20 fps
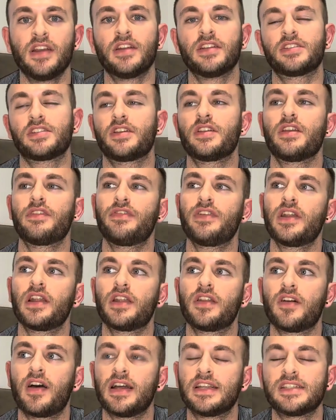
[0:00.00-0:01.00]
So you feel a
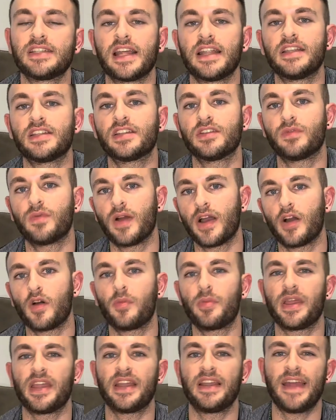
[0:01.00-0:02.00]
nice sense of
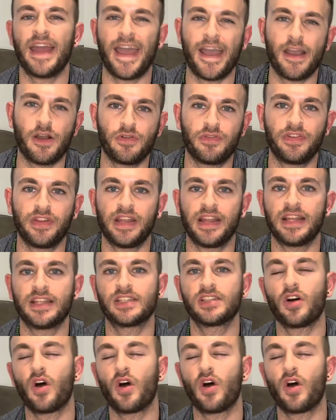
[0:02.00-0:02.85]
well-being, healthiness,